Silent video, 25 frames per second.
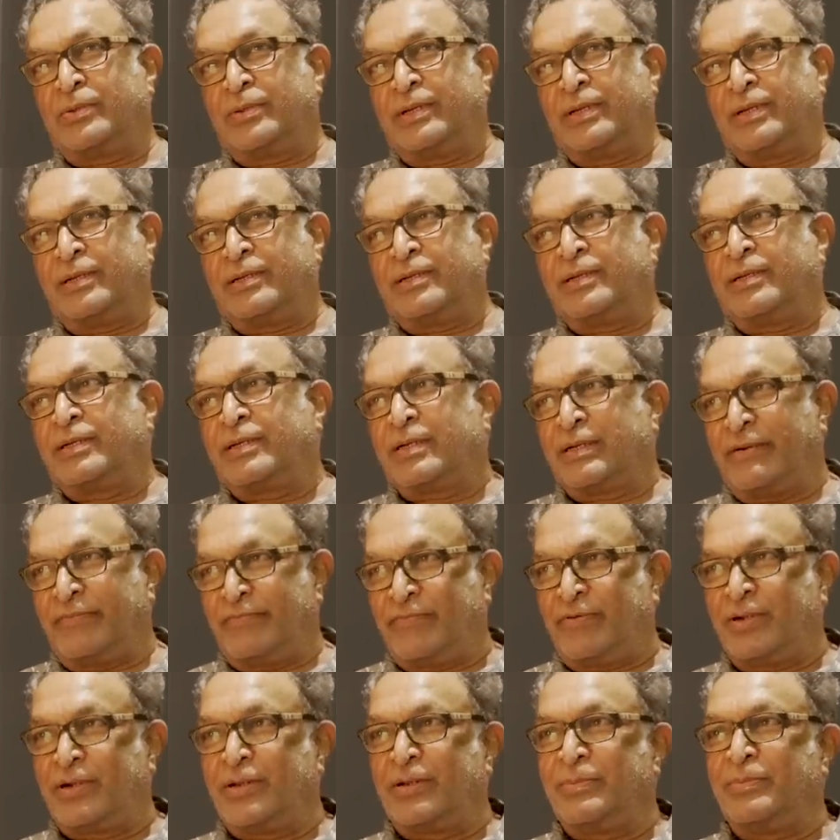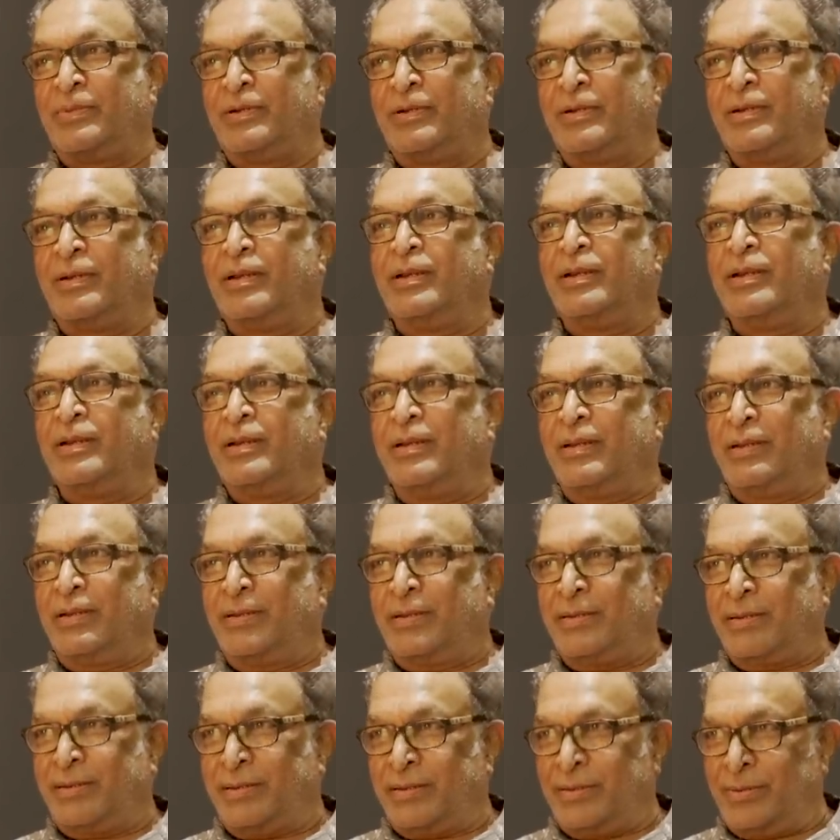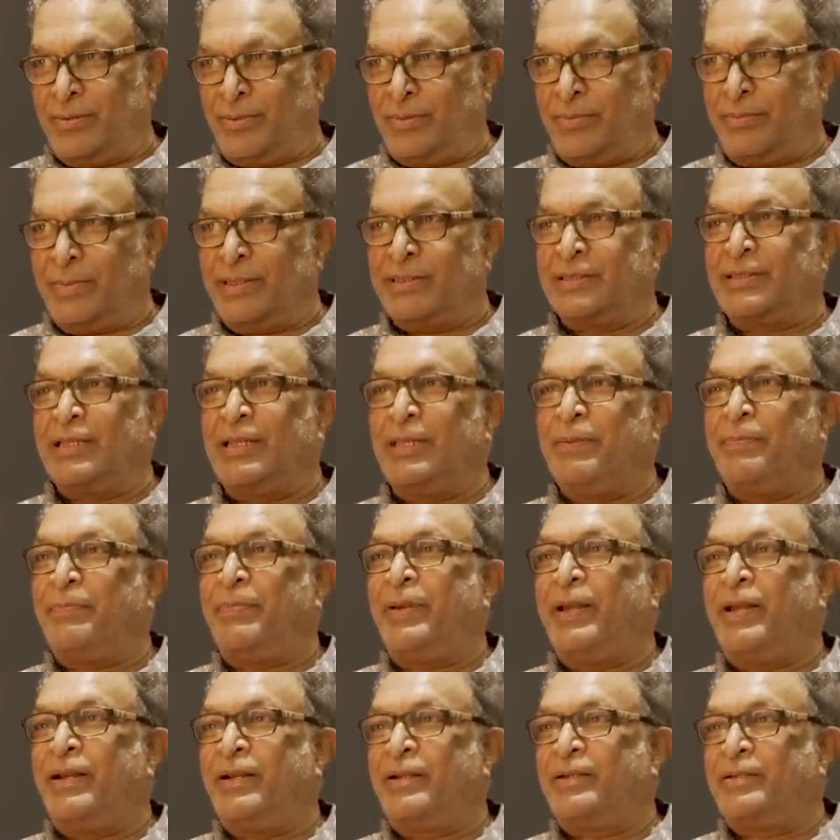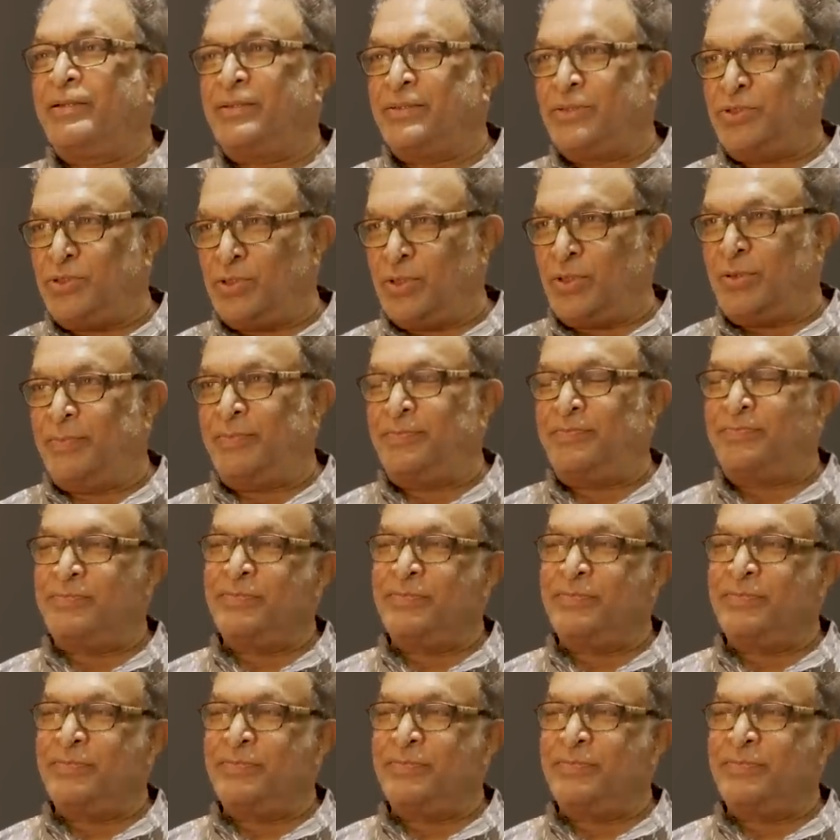to get a comfortable, monthly paid job.